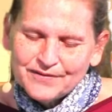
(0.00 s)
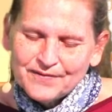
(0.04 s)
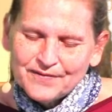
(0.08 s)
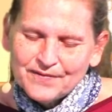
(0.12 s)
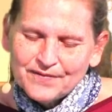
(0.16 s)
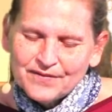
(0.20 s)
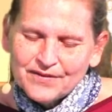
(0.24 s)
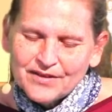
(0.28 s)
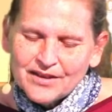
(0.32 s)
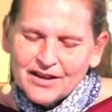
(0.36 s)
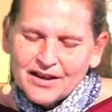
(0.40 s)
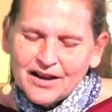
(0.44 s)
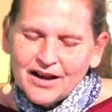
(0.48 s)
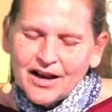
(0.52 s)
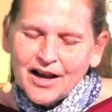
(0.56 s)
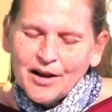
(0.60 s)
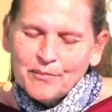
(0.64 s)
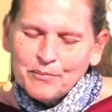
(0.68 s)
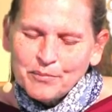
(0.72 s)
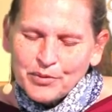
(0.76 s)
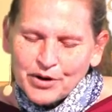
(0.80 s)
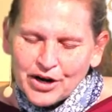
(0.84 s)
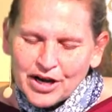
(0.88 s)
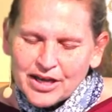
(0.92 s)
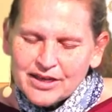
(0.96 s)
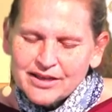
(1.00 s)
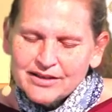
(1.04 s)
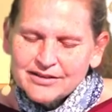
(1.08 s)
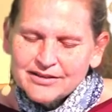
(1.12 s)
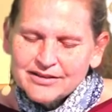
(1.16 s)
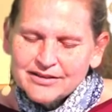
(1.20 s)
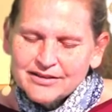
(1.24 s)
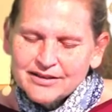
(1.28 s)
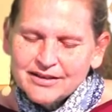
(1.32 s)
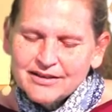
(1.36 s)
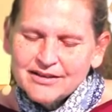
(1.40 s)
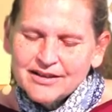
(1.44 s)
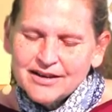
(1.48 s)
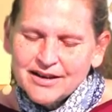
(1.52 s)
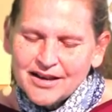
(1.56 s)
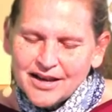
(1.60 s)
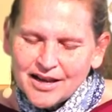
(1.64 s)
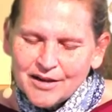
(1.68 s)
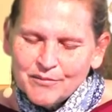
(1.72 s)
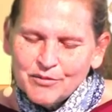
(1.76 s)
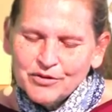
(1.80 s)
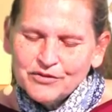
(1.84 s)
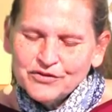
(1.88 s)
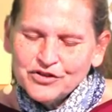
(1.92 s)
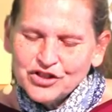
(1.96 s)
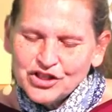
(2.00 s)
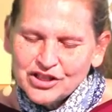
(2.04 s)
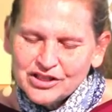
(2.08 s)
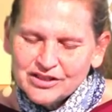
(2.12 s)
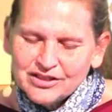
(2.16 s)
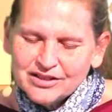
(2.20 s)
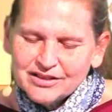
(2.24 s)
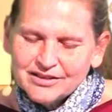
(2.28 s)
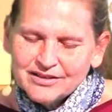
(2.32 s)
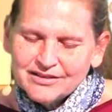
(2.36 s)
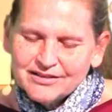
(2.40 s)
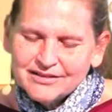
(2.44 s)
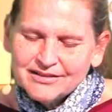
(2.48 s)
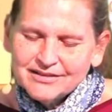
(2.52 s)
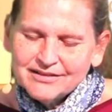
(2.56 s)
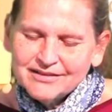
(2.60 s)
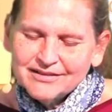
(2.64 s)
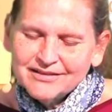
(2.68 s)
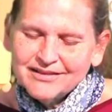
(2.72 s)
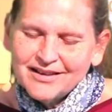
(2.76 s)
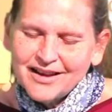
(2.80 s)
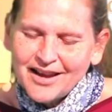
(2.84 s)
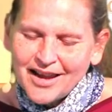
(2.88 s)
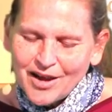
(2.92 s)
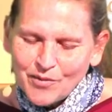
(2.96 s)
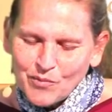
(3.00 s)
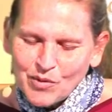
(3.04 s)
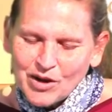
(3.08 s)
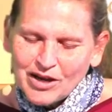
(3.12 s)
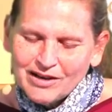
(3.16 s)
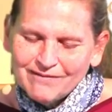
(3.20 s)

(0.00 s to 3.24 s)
I pray this in the name of Jesus. Amen.